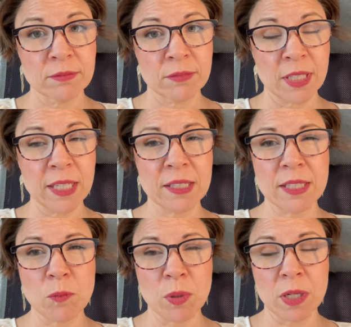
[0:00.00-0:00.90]
Think
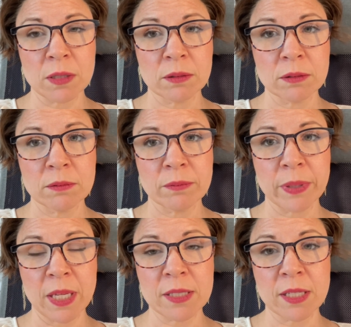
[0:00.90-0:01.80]
deeper,
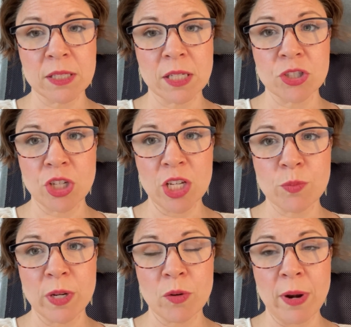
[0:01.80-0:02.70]
because there's a
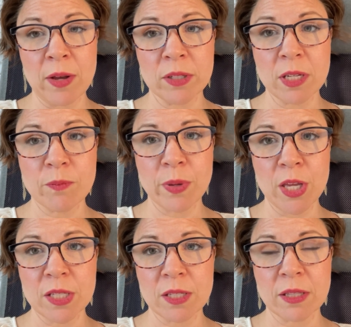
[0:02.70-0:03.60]
judgment around it,
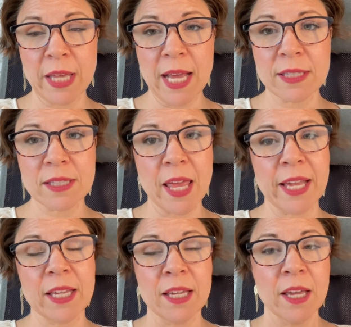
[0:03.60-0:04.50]
but that's
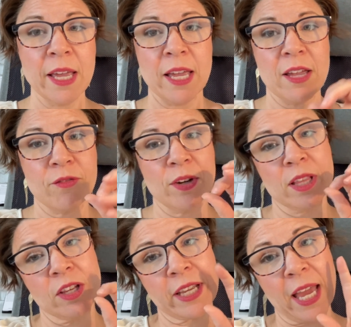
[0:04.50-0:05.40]
like, if we
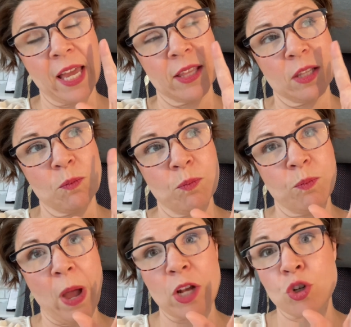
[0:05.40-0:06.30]
look at
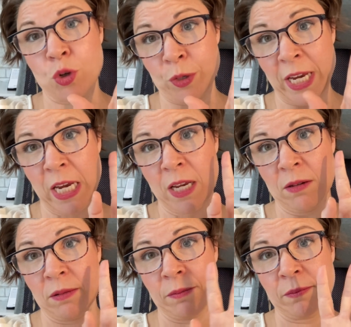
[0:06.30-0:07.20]
a tree,
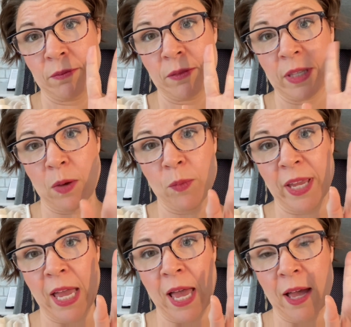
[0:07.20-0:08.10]
then we
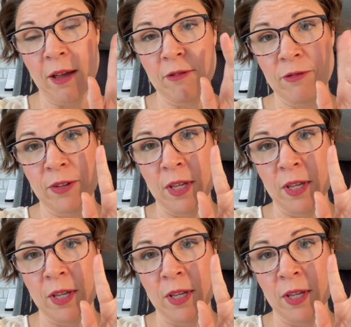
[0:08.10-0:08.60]
have